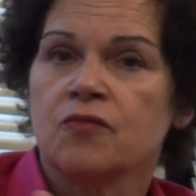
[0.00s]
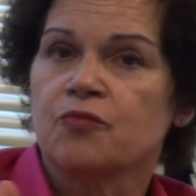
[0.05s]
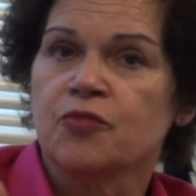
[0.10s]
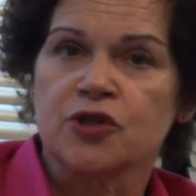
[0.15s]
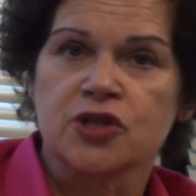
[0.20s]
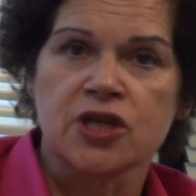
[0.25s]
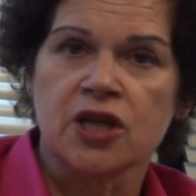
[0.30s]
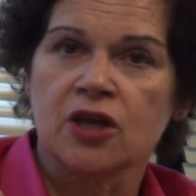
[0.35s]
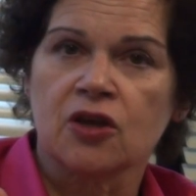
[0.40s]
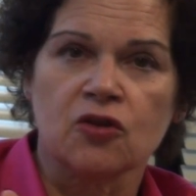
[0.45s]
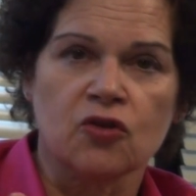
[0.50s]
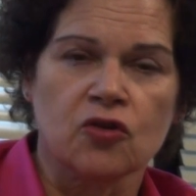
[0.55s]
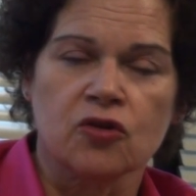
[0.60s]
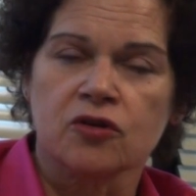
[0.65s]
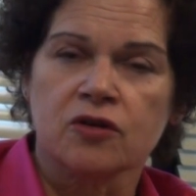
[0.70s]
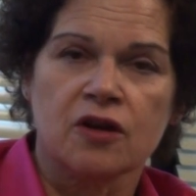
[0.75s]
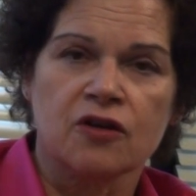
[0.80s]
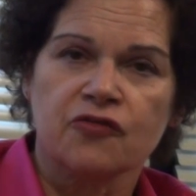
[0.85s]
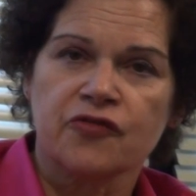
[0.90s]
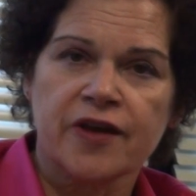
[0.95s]

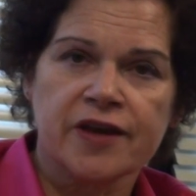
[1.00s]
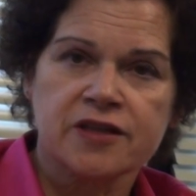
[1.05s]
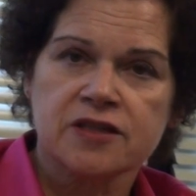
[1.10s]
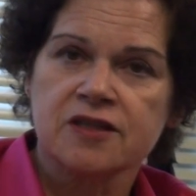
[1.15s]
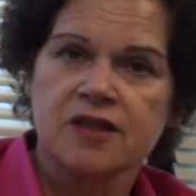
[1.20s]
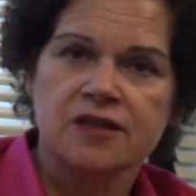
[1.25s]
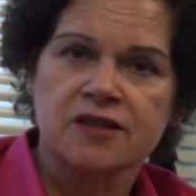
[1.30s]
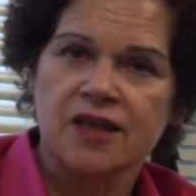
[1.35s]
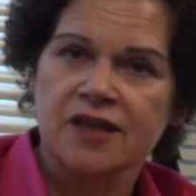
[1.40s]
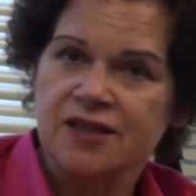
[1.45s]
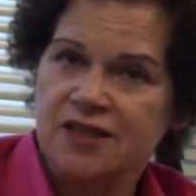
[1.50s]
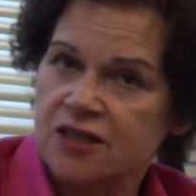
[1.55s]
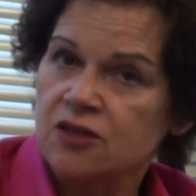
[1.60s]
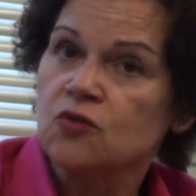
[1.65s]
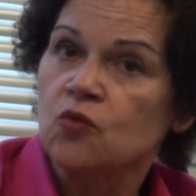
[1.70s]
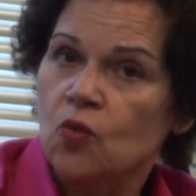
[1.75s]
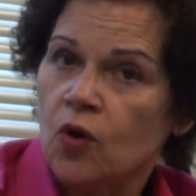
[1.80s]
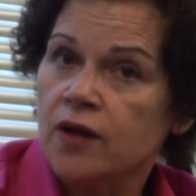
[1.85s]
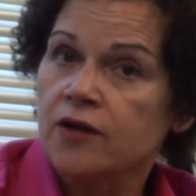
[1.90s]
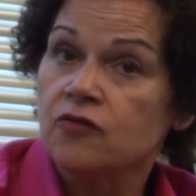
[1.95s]
particular effects that they
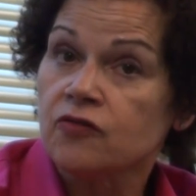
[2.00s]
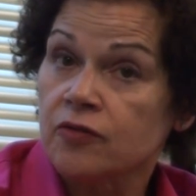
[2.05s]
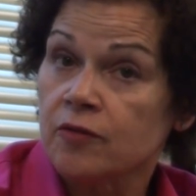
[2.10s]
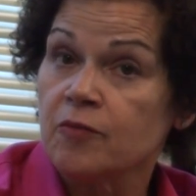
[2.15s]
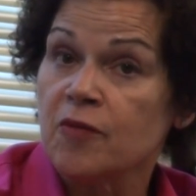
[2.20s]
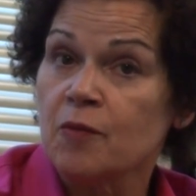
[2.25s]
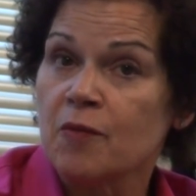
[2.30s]
didn't want from